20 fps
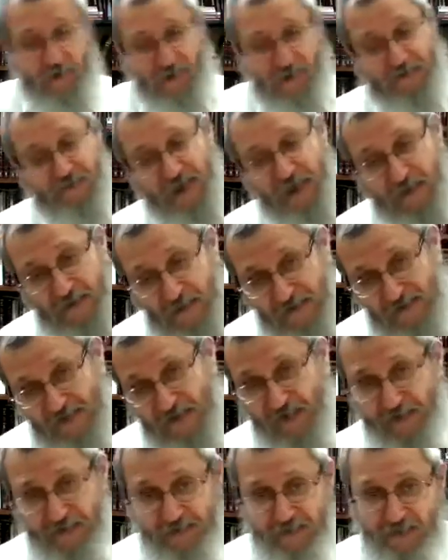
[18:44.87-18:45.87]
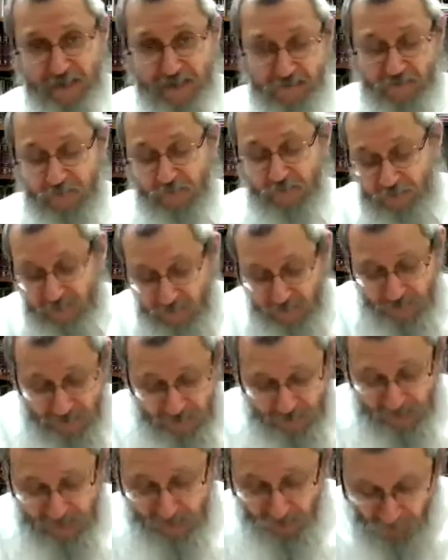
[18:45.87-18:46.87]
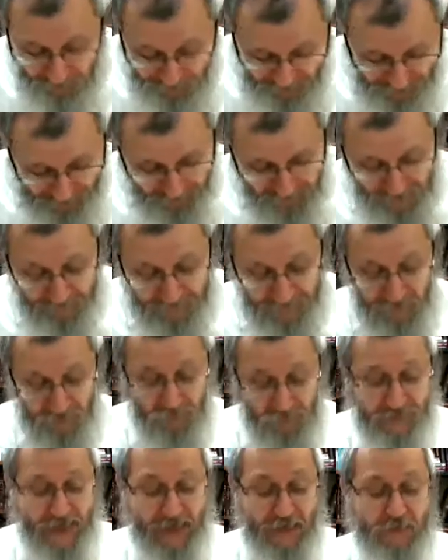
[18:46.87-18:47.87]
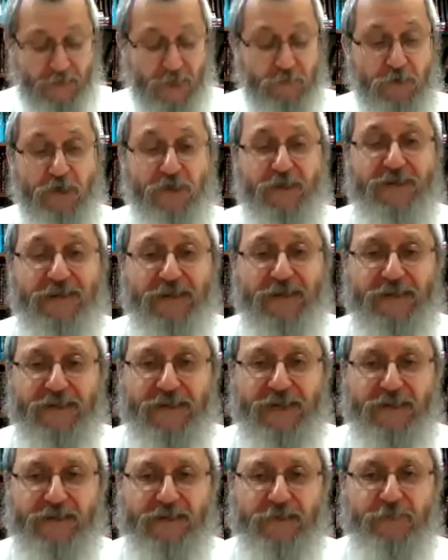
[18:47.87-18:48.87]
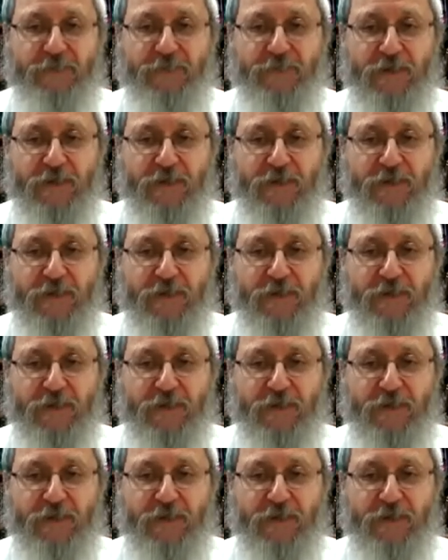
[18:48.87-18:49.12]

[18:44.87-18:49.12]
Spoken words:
It's innocent. It could be even beneficial. Now, the Gemara tells us,